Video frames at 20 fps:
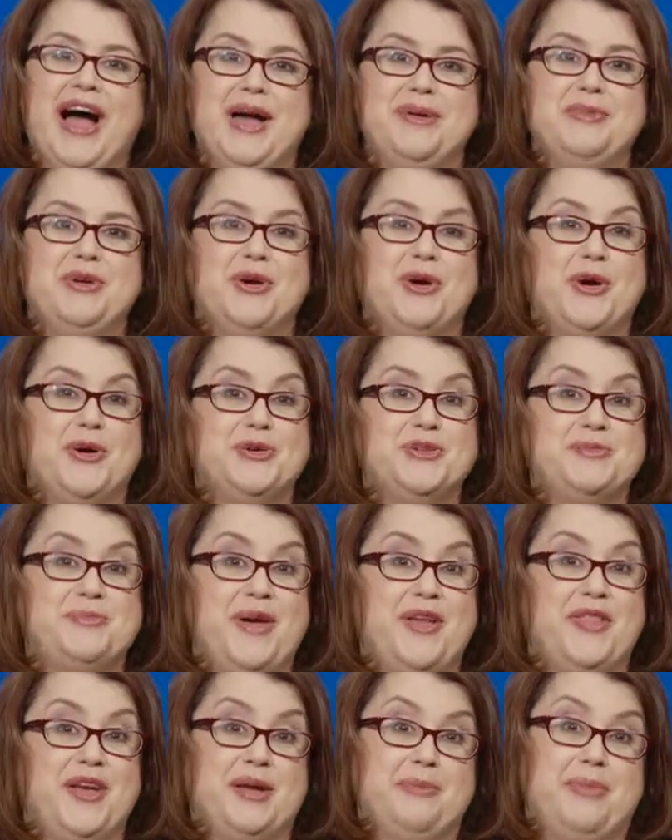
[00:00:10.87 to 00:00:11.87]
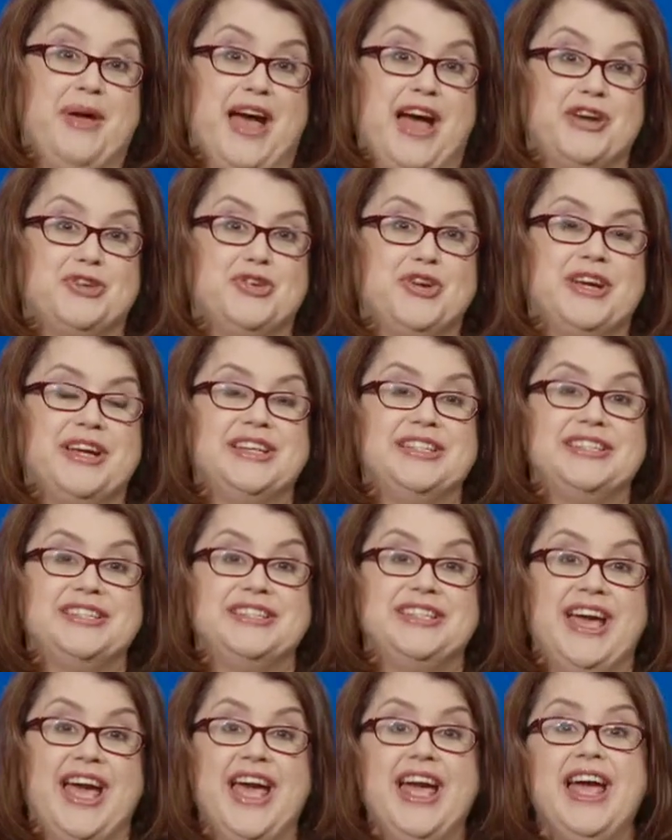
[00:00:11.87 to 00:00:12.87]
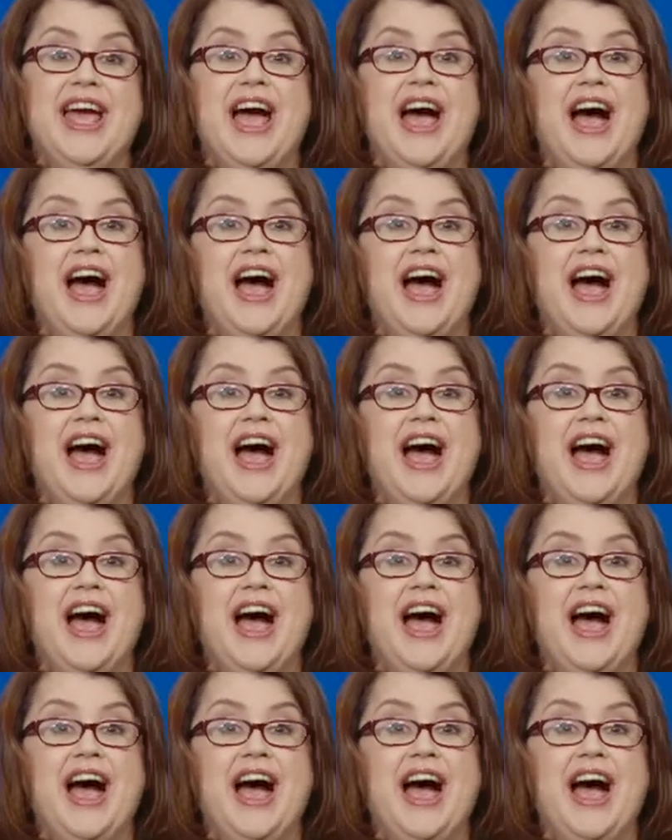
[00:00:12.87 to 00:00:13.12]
I'm your host, Bethanne Patrick, and today